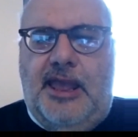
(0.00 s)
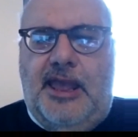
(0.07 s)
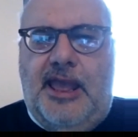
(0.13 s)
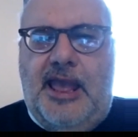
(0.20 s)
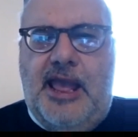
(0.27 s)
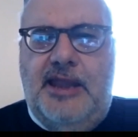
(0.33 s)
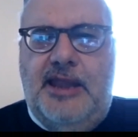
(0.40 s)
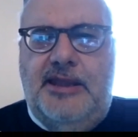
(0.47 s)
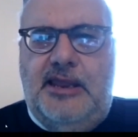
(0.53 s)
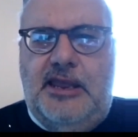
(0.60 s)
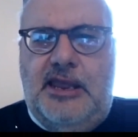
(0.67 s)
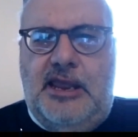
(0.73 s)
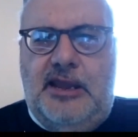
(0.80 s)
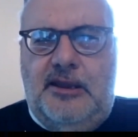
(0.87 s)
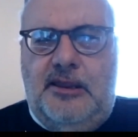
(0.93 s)
and
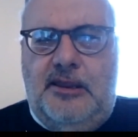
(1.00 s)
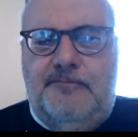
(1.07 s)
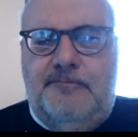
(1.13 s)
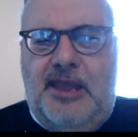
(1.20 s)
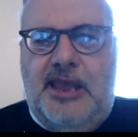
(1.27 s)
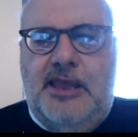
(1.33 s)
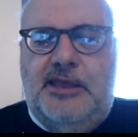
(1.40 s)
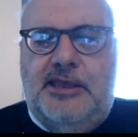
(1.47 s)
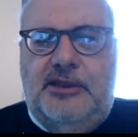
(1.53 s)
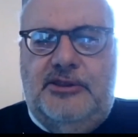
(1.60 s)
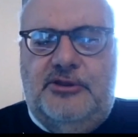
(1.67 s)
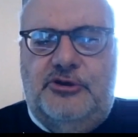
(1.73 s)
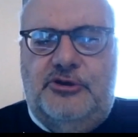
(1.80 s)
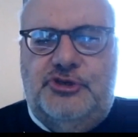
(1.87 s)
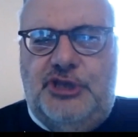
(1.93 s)
in making
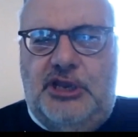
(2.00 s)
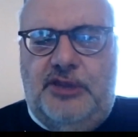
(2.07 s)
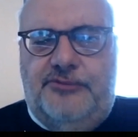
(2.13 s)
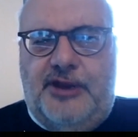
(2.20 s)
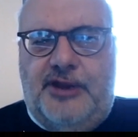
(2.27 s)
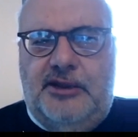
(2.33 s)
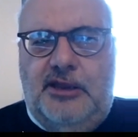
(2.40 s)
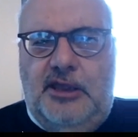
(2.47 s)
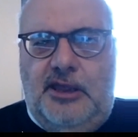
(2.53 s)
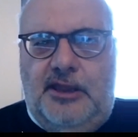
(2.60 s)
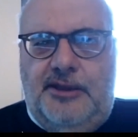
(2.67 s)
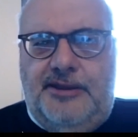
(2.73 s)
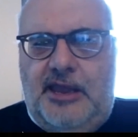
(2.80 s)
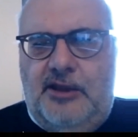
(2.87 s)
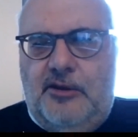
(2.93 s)
their children
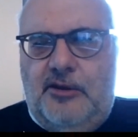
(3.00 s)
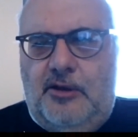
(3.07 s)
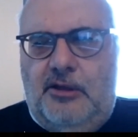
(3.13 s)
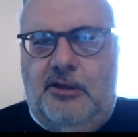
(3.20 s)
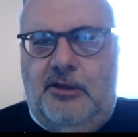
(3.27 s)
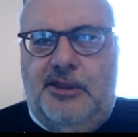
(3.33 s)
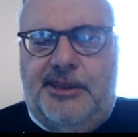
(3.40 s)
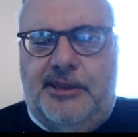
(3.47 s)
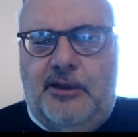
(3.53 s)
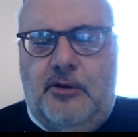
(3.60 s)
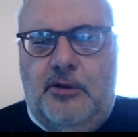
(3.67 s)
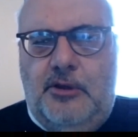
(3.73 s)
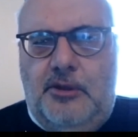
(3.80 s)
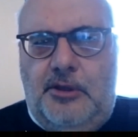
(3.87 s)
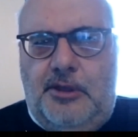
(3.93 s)
then
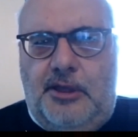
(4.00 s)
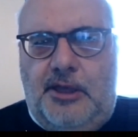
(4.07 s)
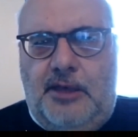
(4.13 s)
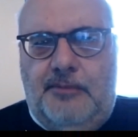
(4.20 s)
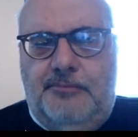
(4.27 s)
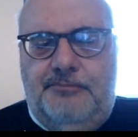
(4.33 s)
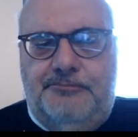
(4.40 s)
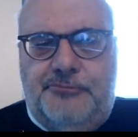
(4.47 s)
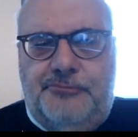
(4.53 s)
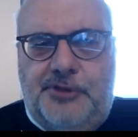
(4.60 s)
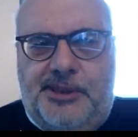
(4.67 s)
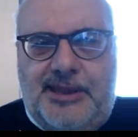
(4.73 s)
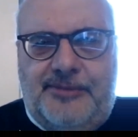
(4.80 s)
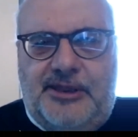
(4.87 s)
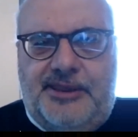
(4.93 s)
also to
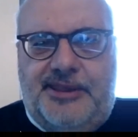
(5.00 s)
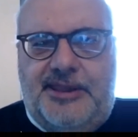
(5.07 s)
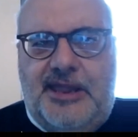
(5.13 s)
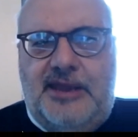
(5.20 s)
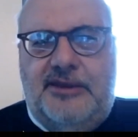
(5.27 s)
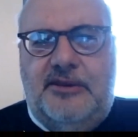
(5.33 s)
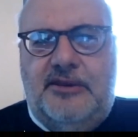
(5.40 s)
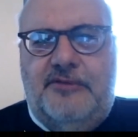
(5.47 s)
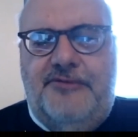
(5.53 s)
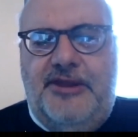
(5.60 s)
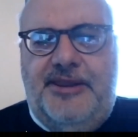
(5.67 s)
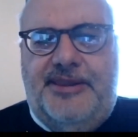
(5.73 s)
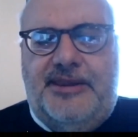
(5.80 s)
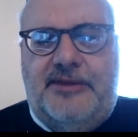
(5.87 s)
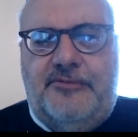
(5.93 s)
some extent
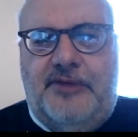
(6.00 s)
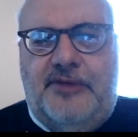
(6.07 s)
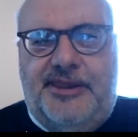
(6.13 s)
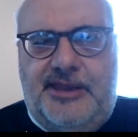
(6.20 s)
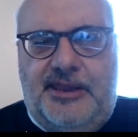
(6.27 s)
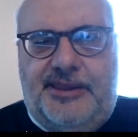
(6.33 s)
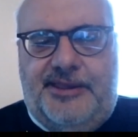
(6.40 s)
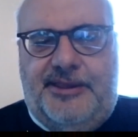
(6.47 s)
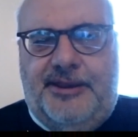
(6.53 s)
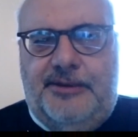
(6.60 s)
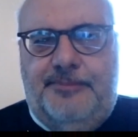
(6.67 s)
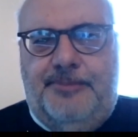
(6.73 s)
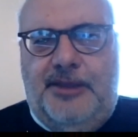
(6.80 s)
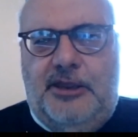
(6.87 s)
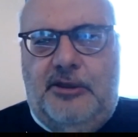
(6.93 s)
risk resistant,
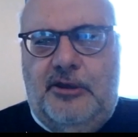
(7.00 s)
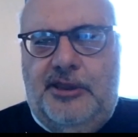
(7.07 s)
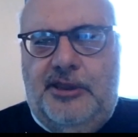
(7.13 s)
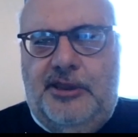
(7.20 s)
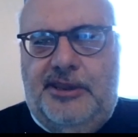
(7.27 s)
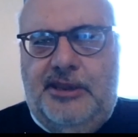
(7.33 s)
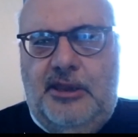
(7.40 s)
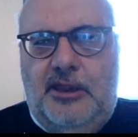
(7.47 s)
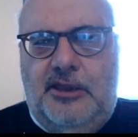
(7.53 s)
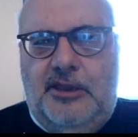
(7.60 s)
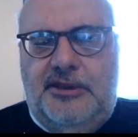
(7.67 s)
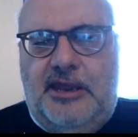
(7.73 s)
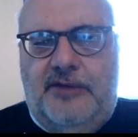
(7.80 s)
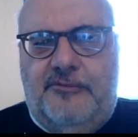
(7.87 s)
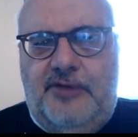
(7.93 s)
because
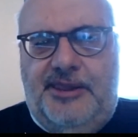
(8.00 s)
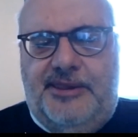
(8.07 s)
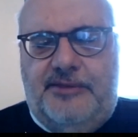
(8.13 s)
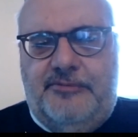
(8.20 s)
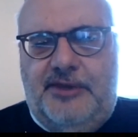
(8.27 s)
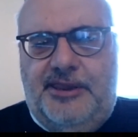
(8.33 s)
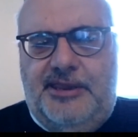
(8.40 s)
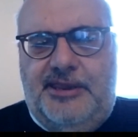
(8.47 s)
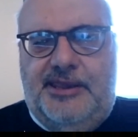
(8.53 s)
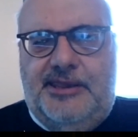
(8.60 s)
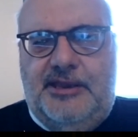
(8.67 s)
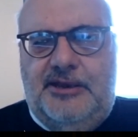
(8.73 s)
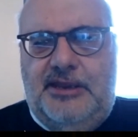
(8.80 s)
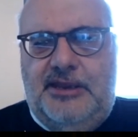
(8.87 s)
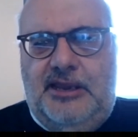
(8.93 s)
they are risk
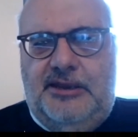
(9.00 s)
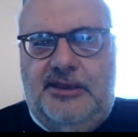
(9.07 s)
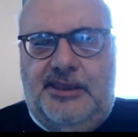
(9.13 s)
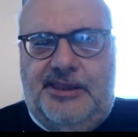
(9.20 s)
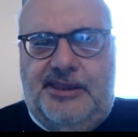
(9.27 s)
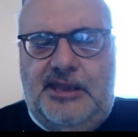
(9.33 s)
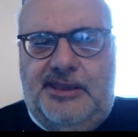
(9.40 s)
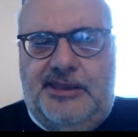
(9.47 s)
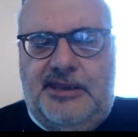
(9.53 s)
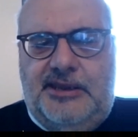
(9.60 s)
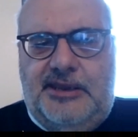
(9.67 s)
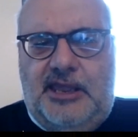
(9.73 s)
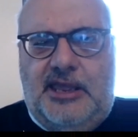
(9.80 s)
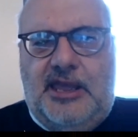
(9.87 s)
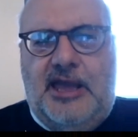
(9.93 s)
resistant in the sense that
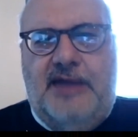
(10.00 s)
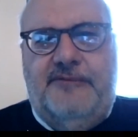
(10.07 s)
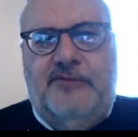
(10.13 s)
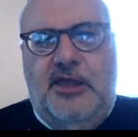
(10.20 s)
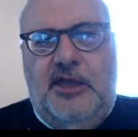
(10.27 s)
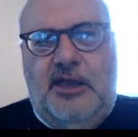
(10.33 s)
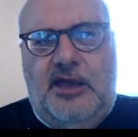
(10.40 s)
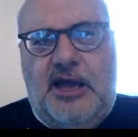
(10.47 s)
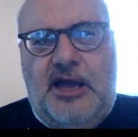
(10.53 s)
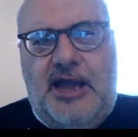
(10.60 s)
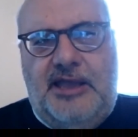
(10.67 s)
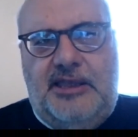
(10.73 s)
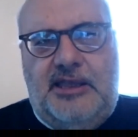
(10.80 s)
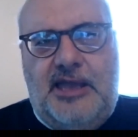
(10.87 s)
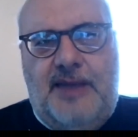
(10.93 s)
they have
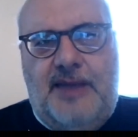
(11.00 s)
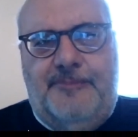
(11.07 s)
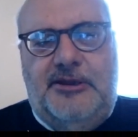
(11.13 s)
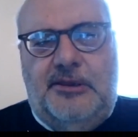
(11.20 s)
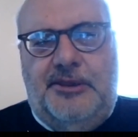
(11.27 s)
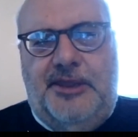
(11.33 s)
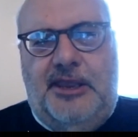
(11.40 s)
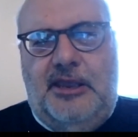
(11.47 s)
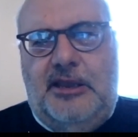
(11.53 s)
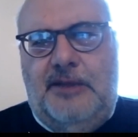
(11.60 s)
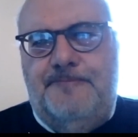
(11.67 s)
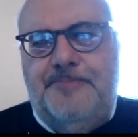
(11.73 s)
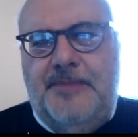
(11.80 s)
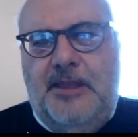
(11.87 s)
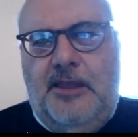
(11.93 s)
high capital
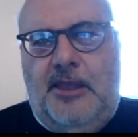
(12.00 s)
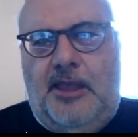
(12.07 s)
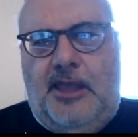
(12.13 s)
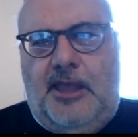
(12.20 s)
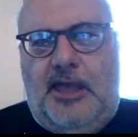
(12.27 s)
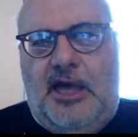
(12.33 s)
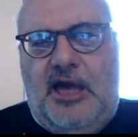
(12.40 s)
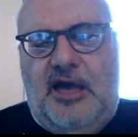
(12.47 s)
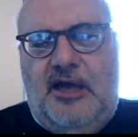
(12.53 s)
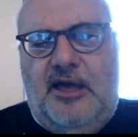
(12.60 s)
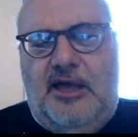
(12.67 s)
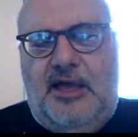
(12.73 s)
income, they're